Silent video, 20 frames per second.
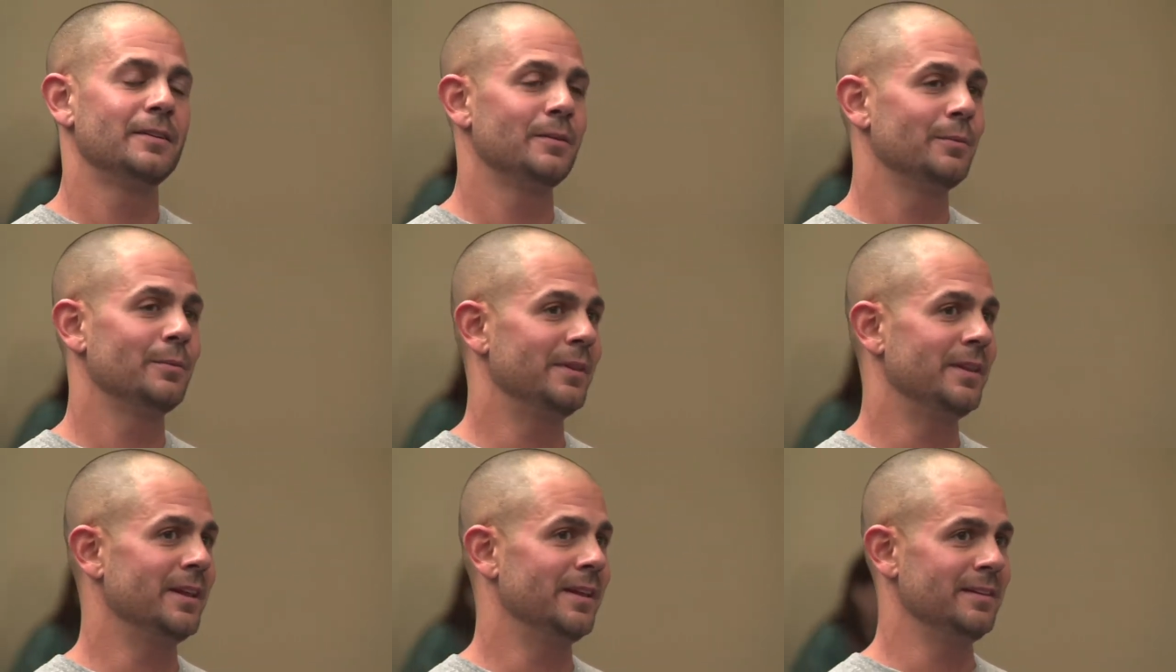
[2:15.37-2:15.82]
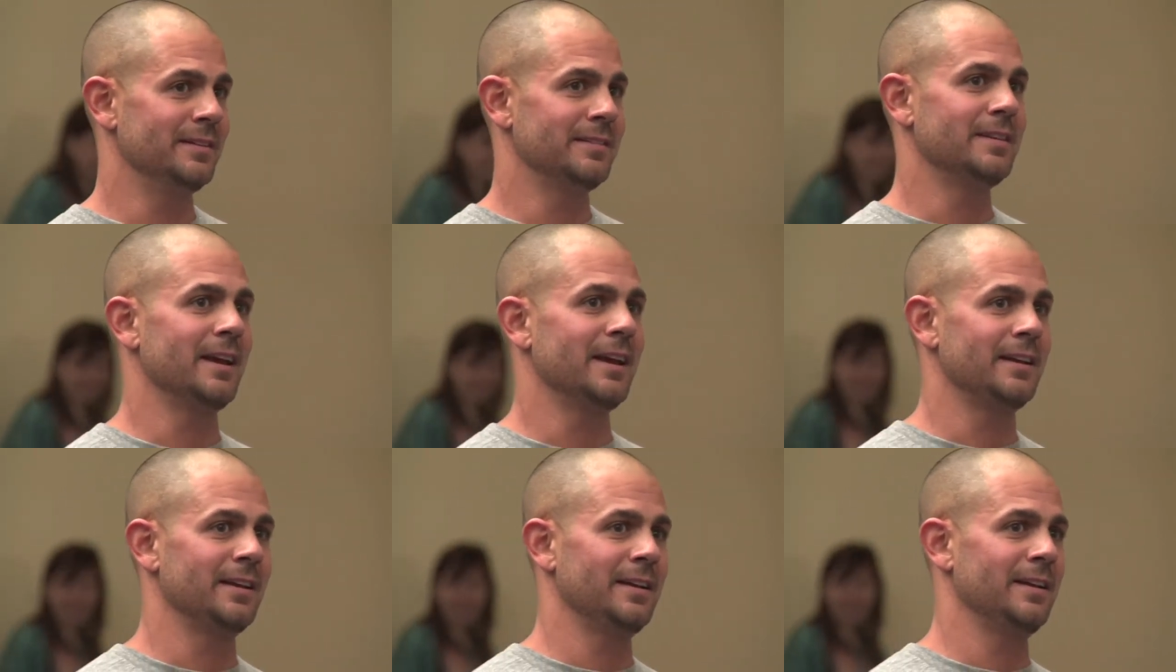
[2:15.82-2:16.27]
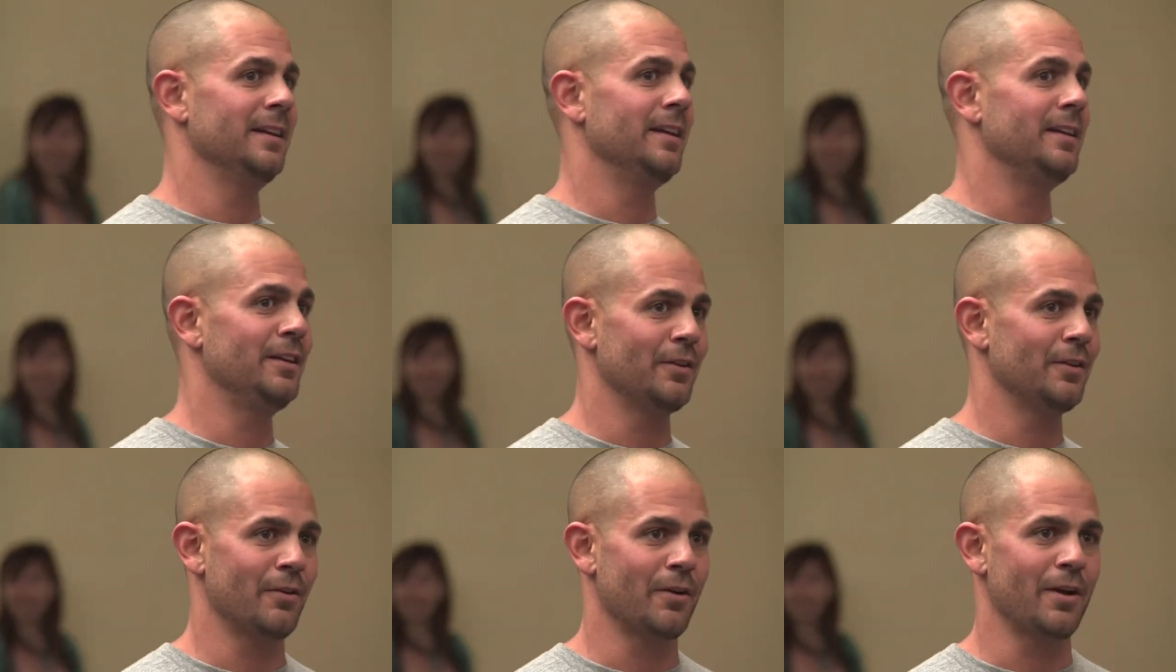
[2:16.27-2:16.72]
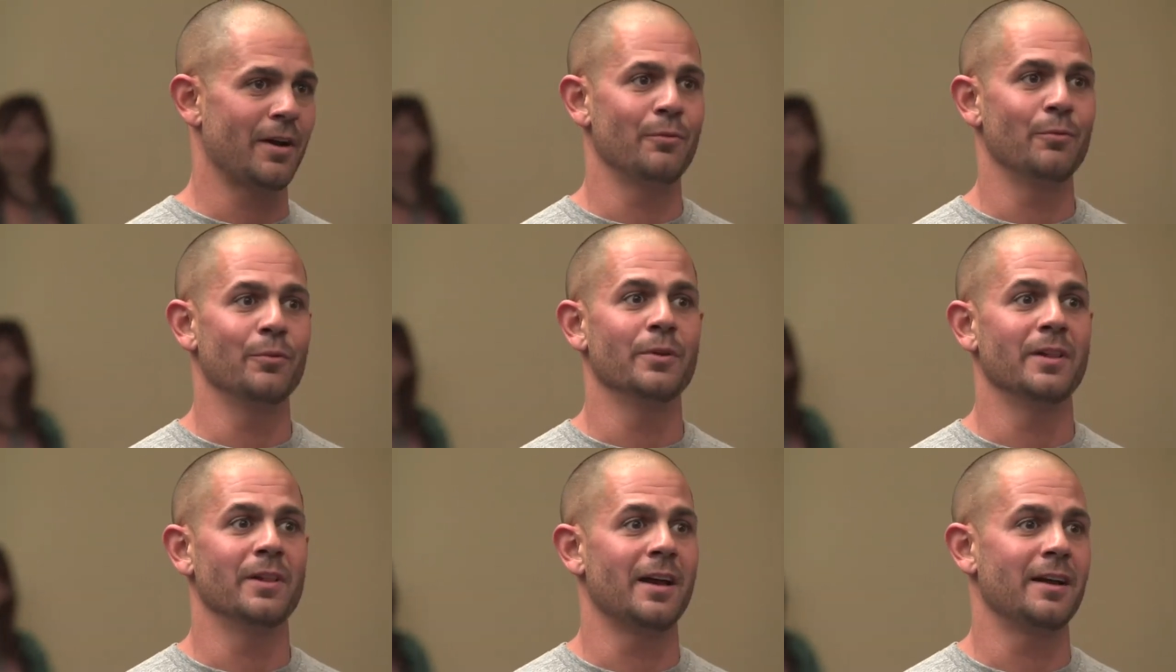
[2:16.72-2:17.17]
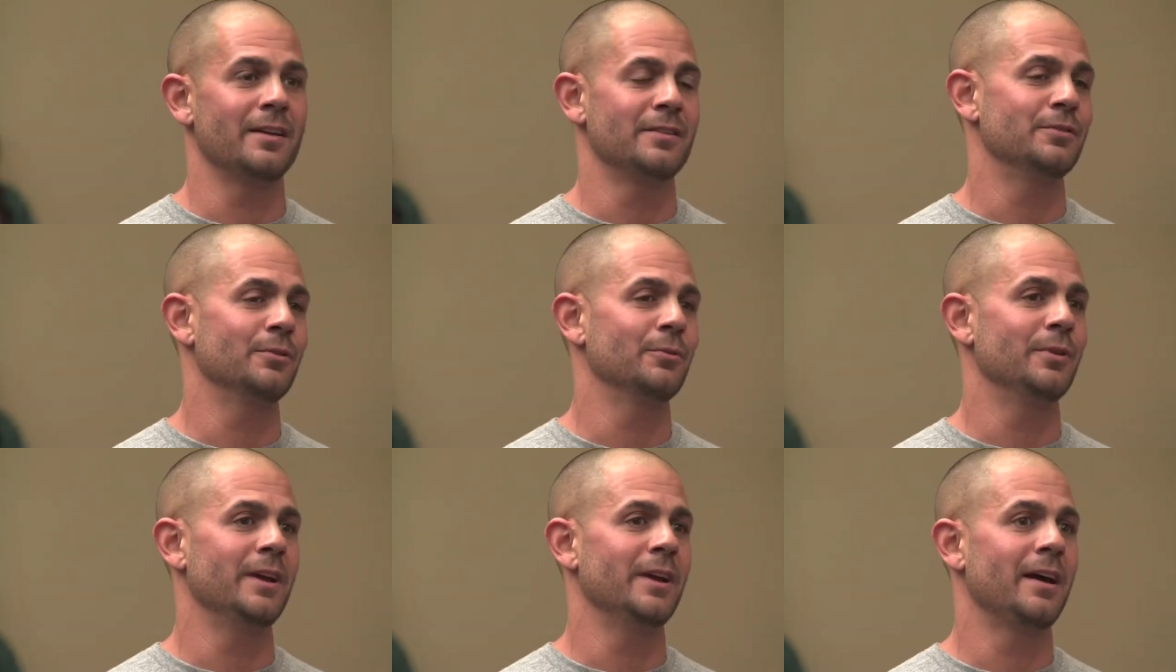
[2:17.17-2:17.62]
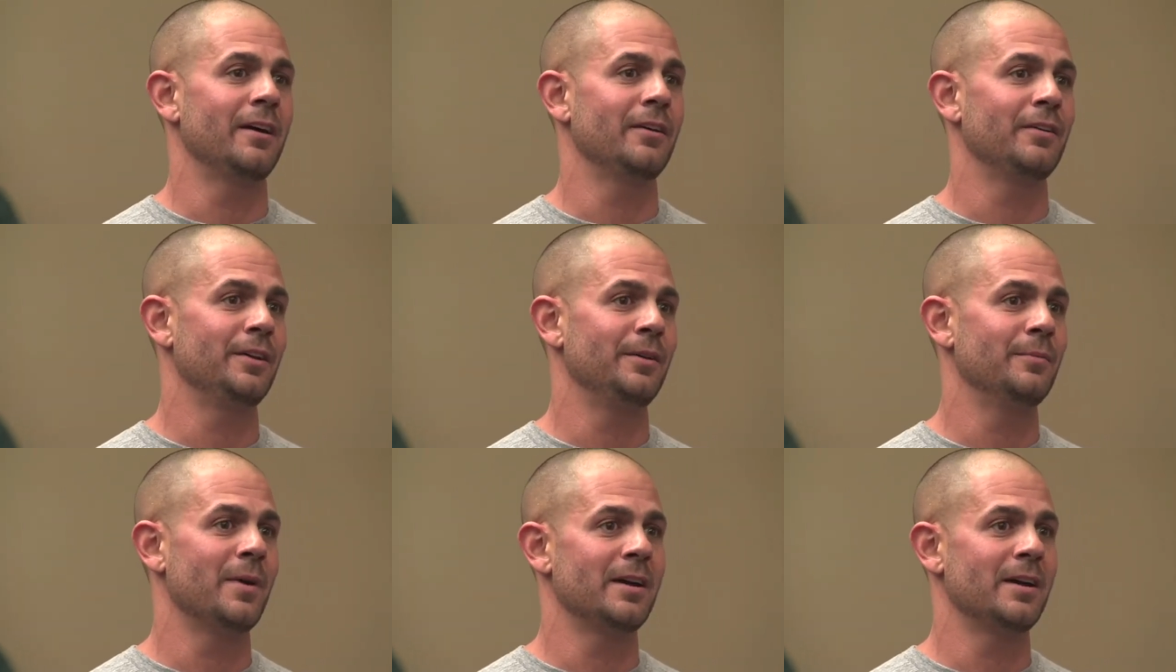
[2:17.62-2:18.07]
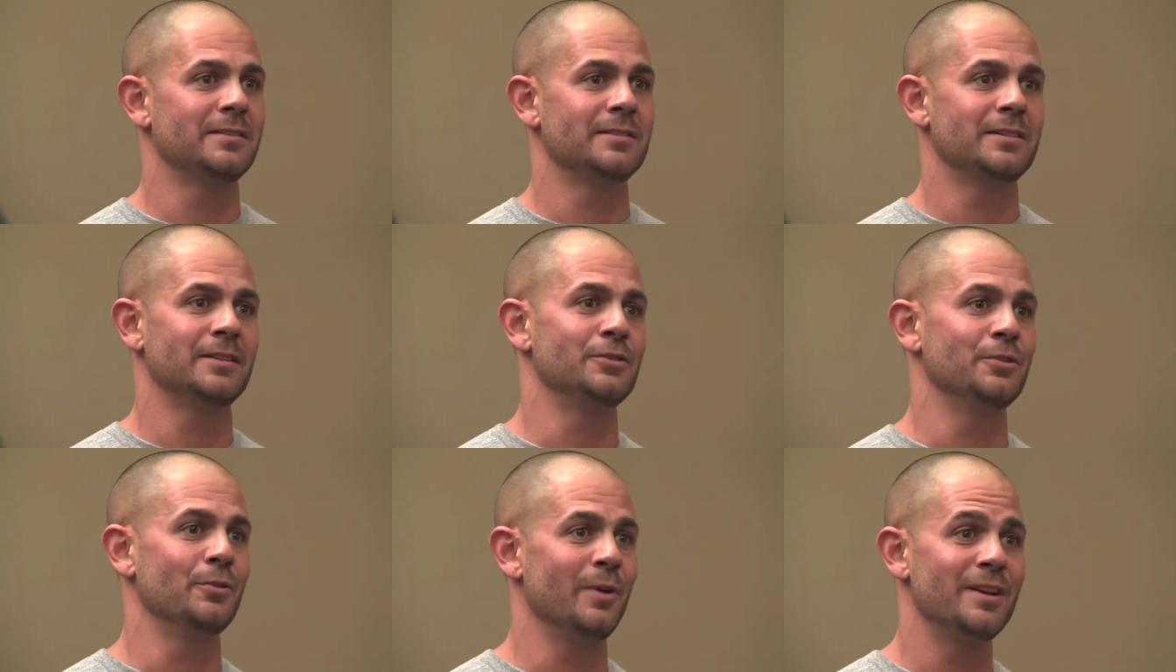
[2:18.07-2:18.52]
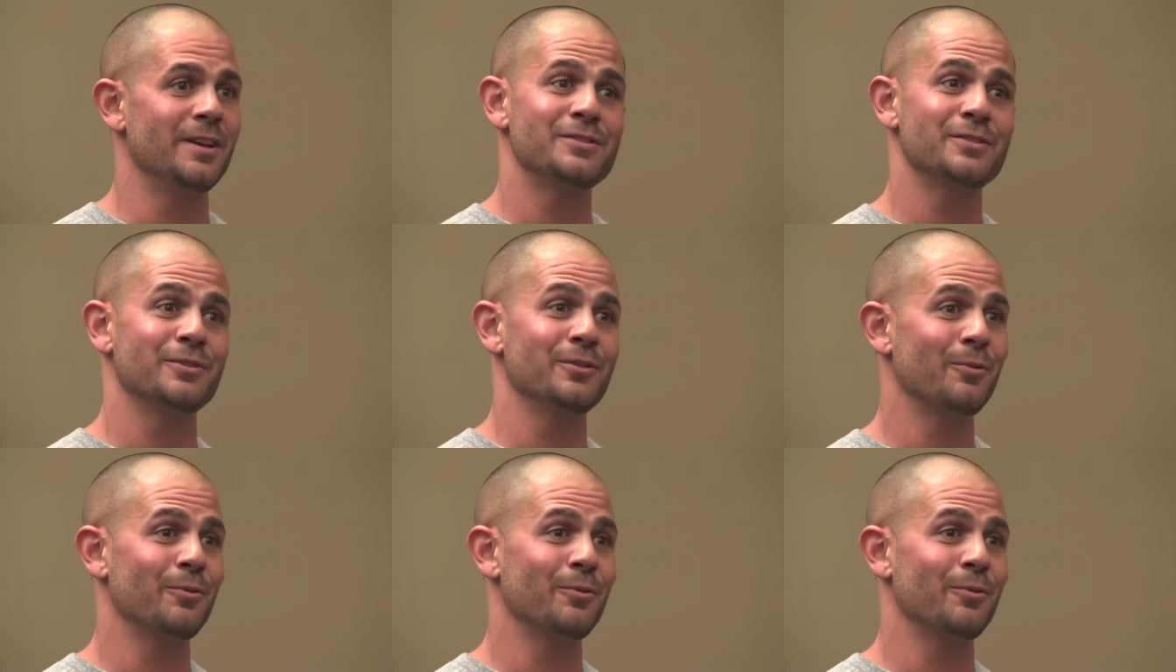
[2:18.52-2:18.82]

but then the second it, you know, I realize the reality of my situation,